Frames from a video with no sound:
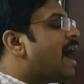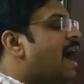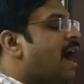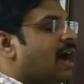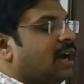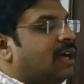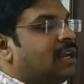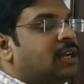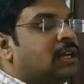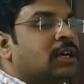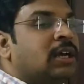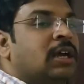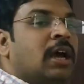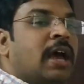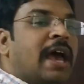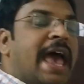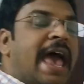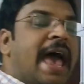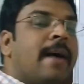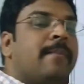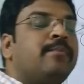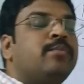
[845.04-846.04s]
are
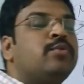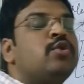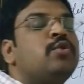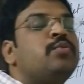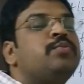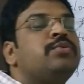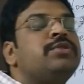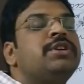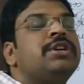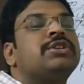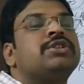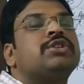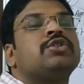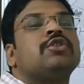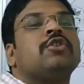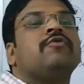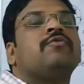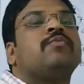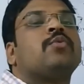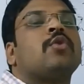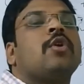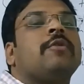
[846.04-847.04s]
appropriation
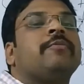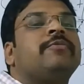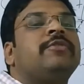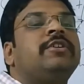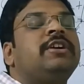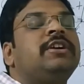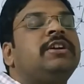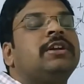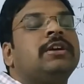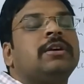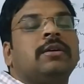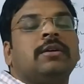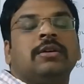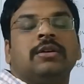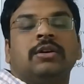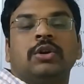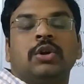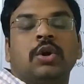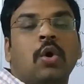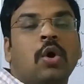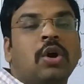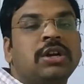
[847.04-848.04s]
of profit,
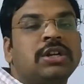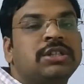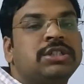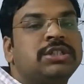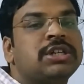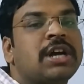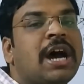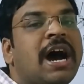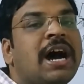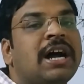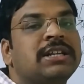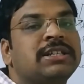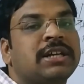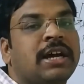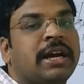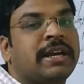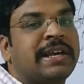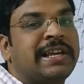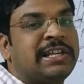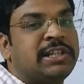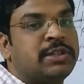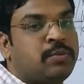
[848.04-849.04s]
not charge
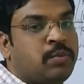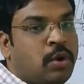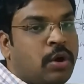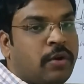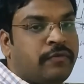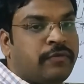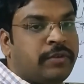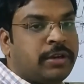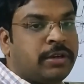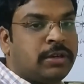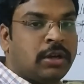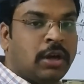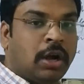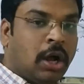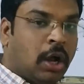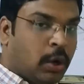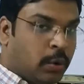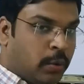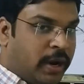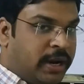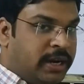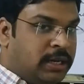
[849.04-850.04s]
against profit.
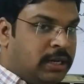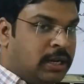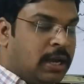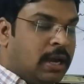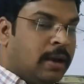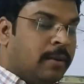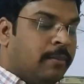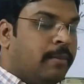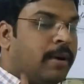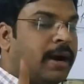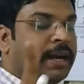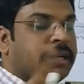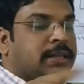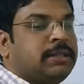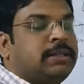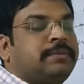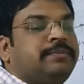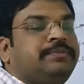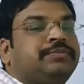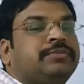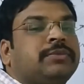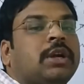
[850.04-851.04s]
All right, but
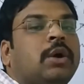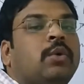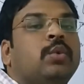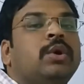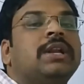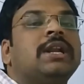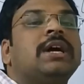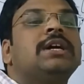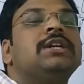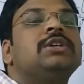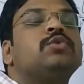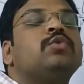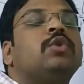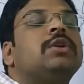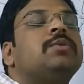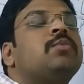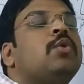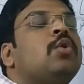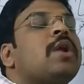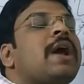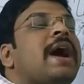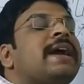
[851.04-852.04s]
we learned one
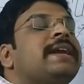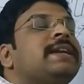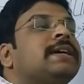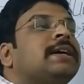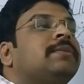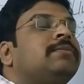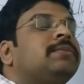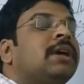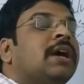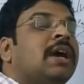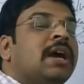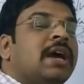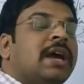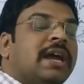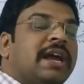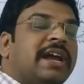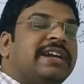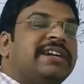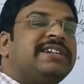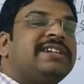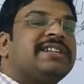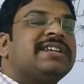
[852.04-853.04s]
more item,
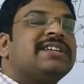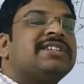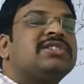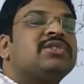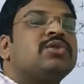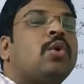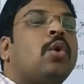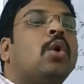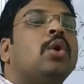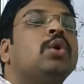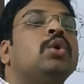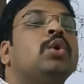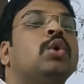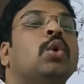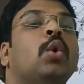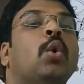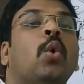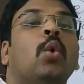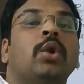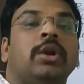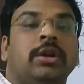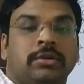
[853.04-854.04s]
interest on
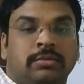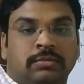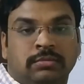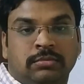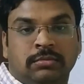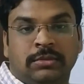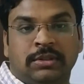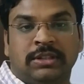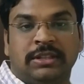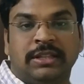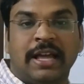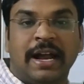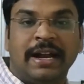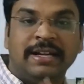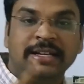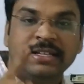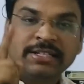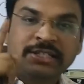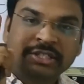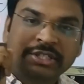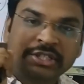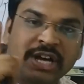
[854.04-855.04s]
loan, that
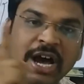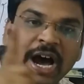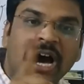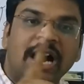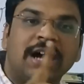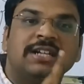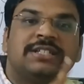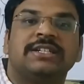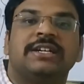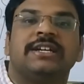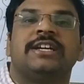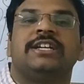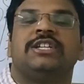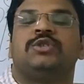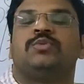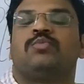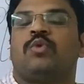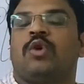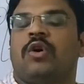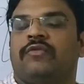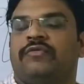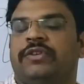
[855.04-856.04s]
is charge
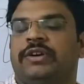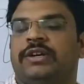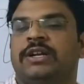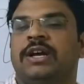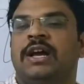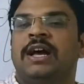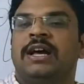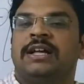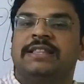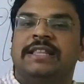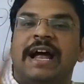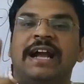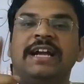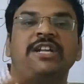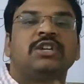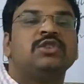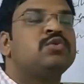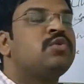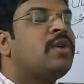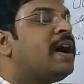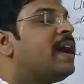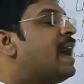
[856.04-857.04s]
against profit. That
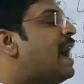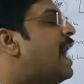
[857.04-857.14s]
is why